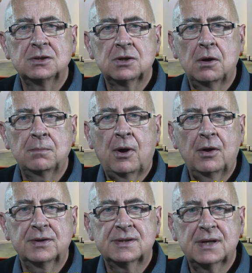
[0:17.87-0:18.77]
John
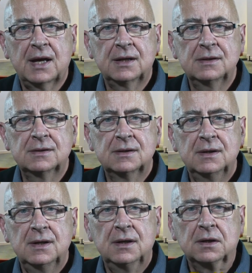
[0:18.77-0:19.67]
Paul II
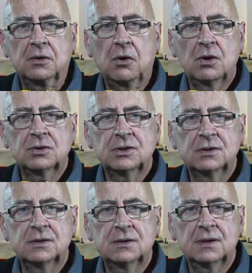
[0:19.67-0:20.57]

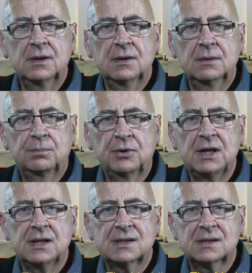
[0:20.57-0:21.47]
cautioned
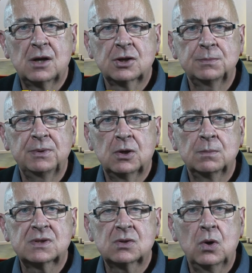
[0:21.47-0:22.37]
priests not to
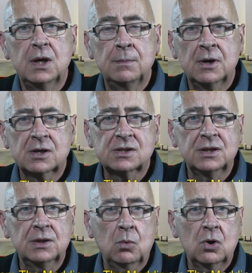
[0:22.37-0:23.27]
become so immersed
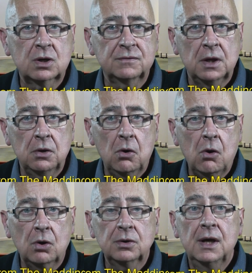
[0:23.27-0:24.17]
in the work of the
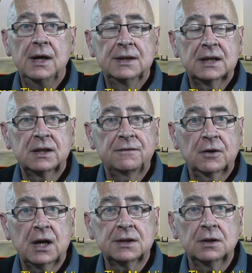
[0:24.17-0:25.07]
Lord that they
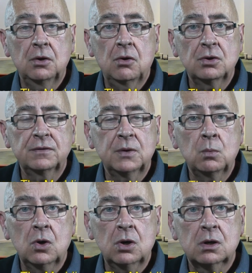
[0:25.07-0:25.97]
forget the Lord of the
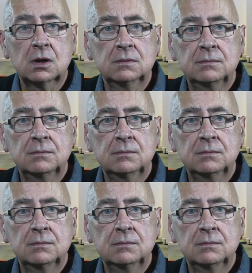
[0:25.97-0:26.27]
work.